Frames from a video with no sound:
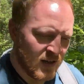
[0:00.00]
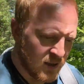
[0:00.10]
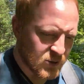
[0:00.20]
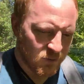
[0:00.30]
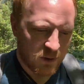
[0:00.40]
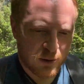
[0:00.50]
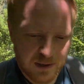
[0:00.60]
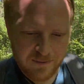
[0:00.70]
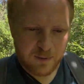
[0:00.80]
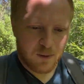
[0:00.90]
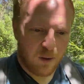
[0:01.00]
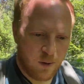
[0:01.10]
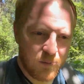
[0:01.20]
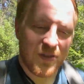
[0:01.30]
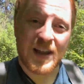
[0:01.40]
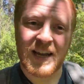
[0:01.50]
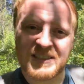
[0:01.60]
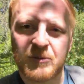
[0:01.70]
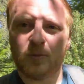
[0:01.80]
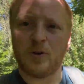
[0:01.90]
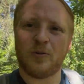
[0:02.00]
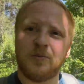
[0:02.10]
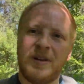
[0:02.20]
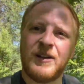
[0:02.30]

So if you're looking for a home that has some room,